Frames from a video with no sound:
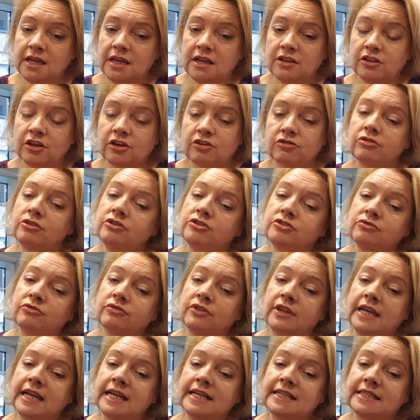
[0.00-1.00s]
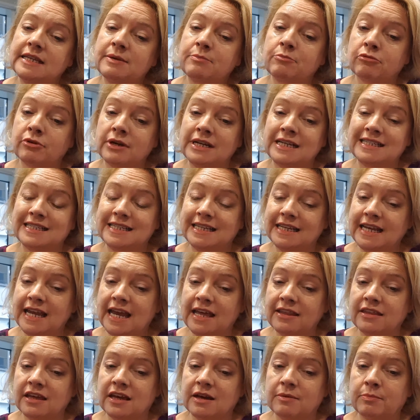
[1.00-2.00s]
The crucial thing is it brings
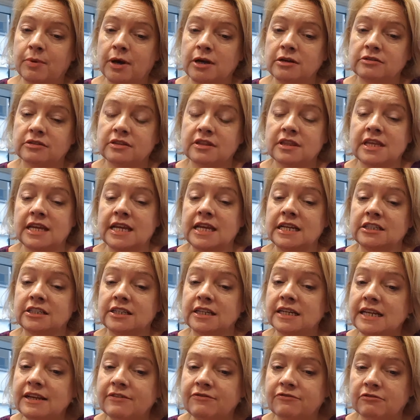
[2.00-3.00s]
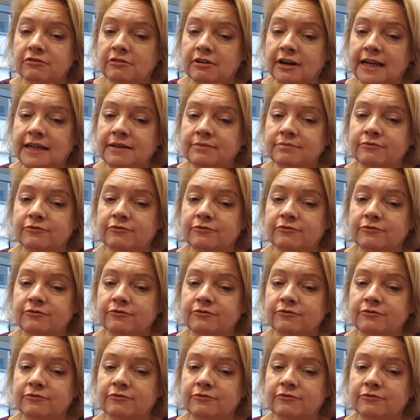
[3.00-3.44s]
together both the delivery